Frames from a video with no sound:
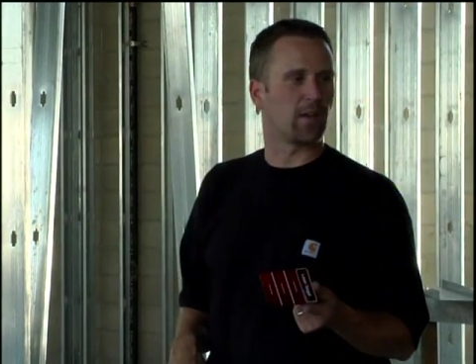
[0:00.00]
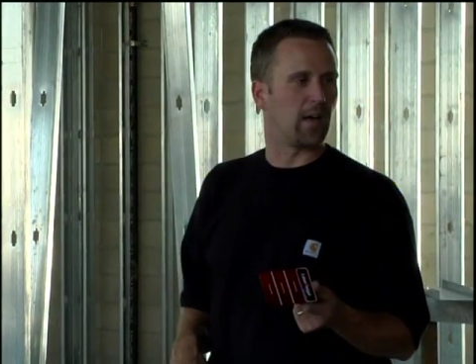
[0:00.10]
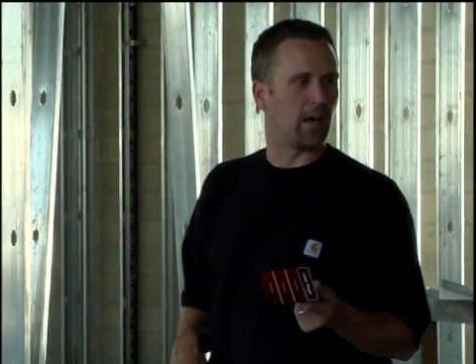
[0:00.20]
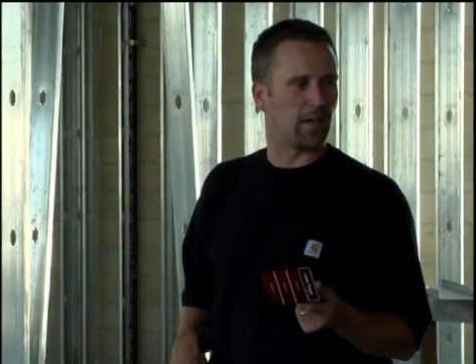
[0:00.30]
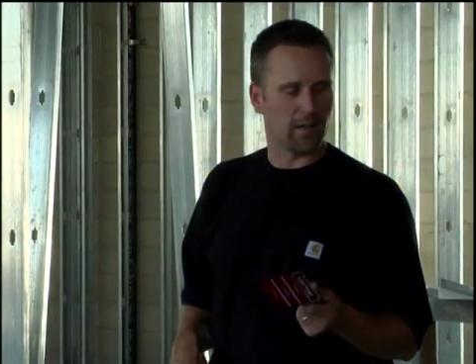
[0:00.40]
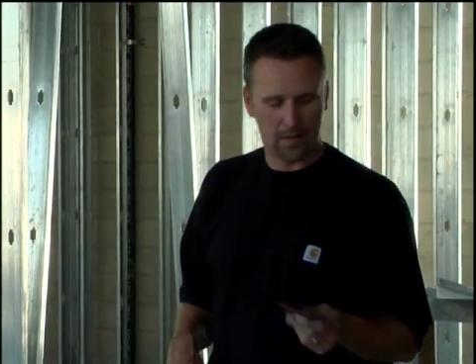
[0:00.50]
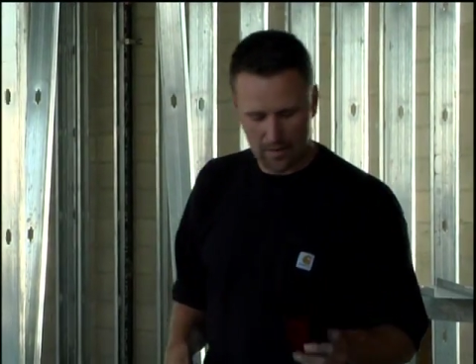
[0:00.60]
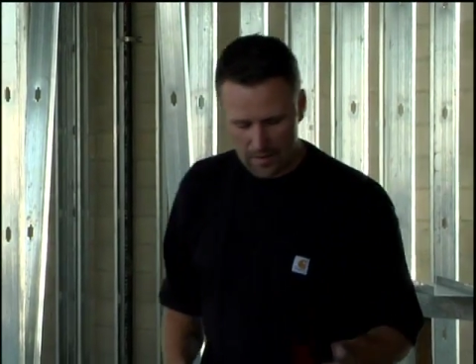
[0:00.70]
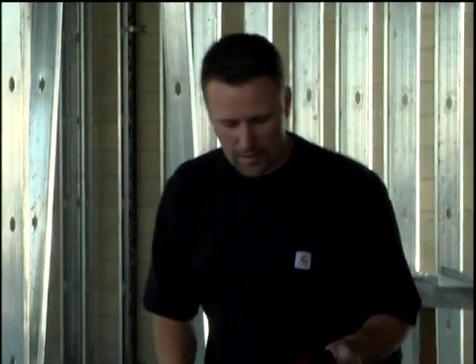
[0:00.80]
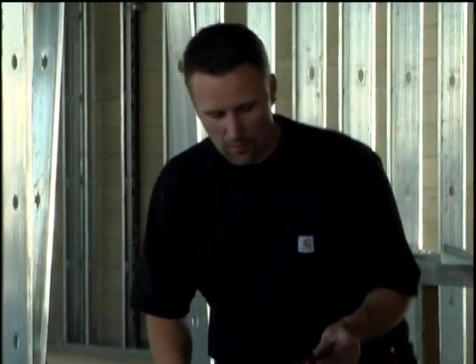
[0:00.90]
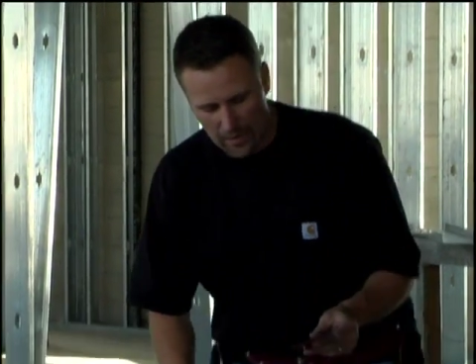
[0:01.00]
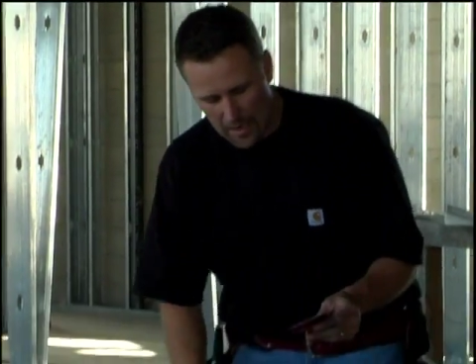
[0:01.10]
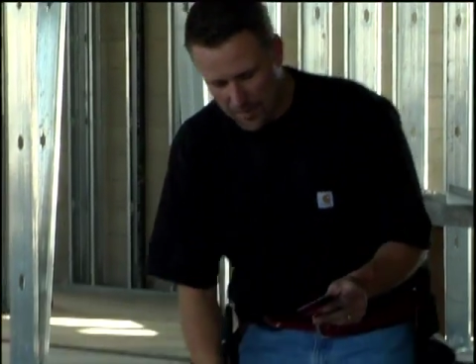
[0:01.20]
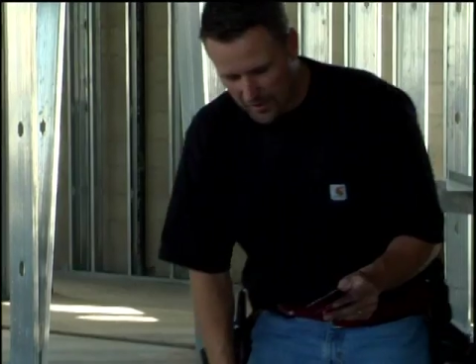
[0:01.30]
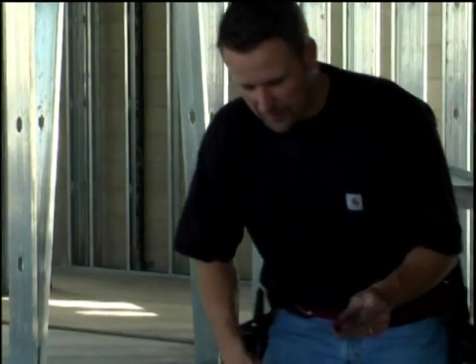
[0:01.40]
card. And what
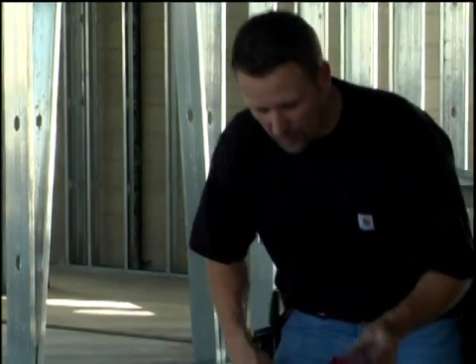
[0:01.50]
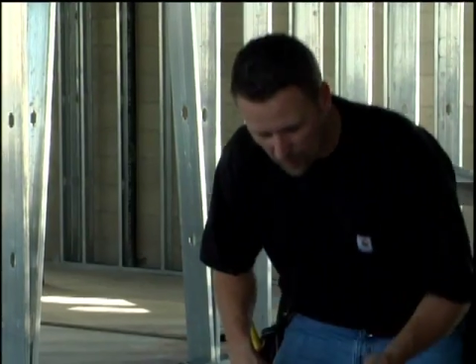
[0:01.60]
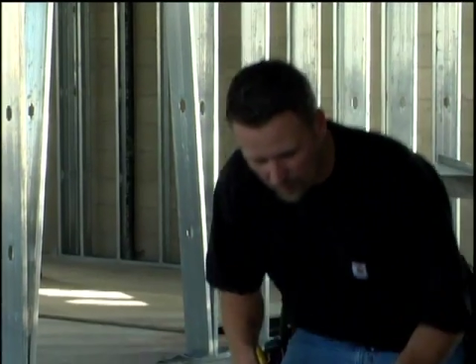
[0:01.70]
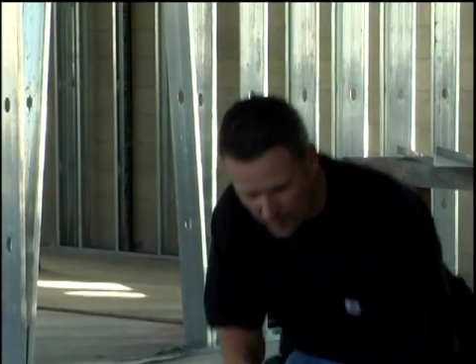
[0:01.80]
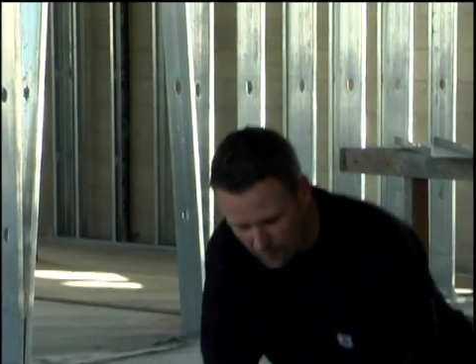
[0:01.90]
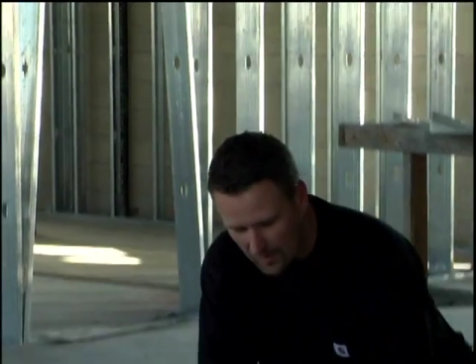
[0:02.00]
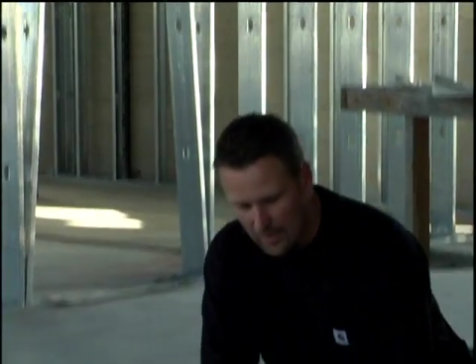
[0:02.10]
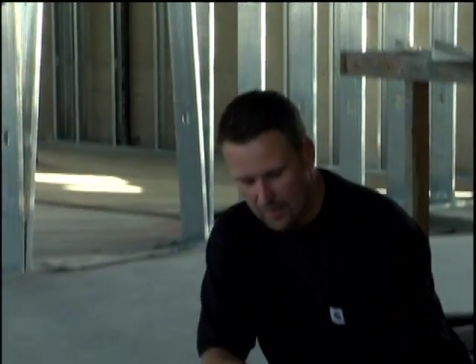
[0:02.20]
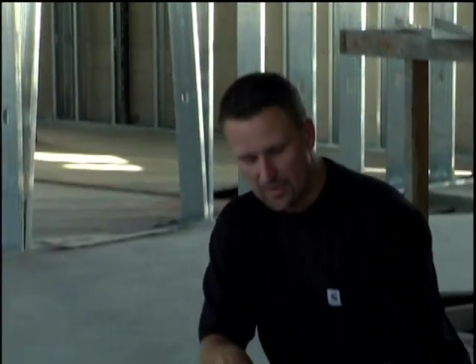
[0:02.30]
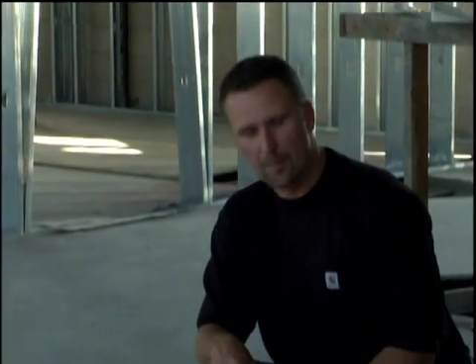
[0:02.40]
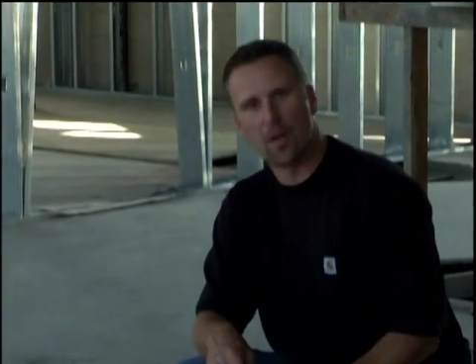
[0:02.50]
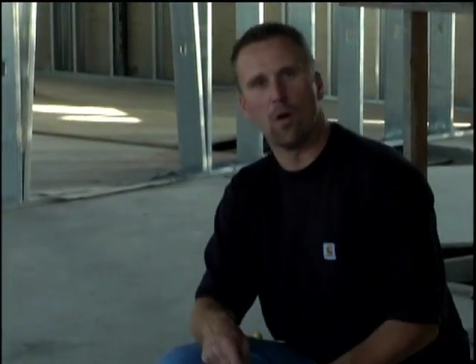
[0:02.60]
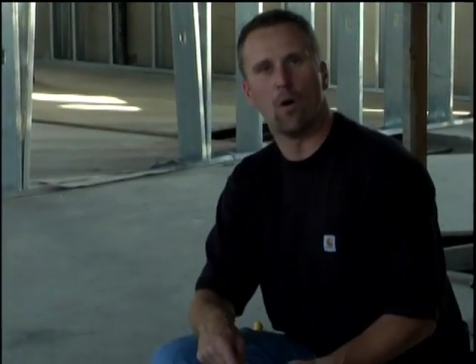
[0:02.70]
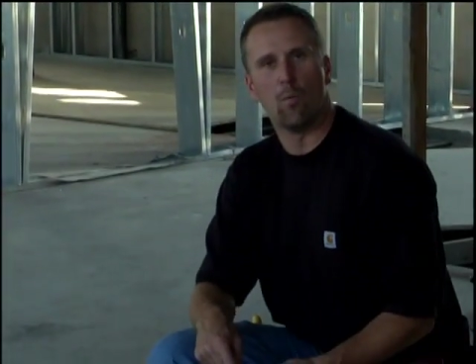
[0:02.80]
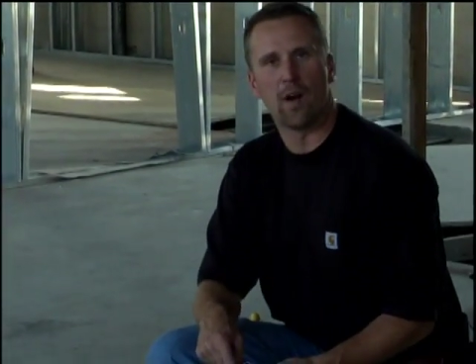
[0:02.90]
I'm going to do is I'm going to
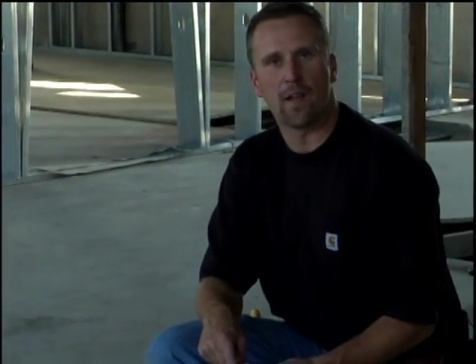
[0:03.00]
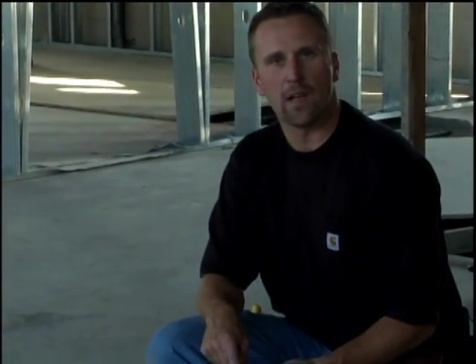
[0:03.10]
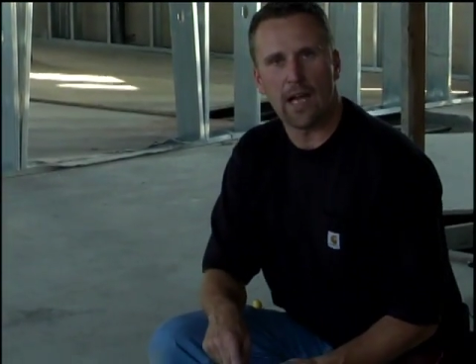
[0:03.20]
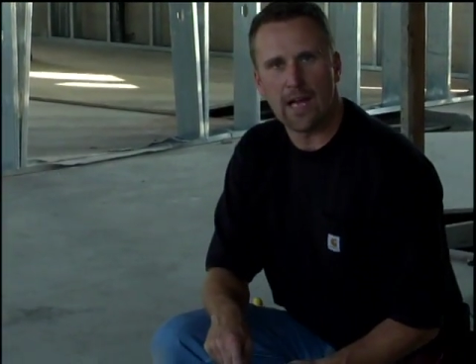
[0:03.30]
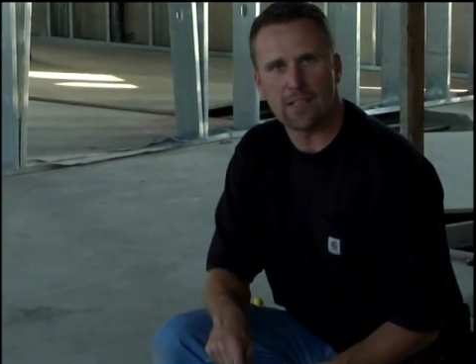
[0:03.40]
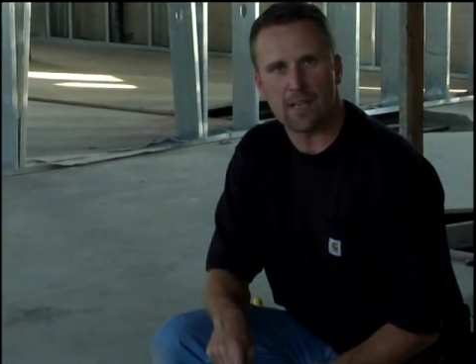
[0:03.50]
hold one of the lines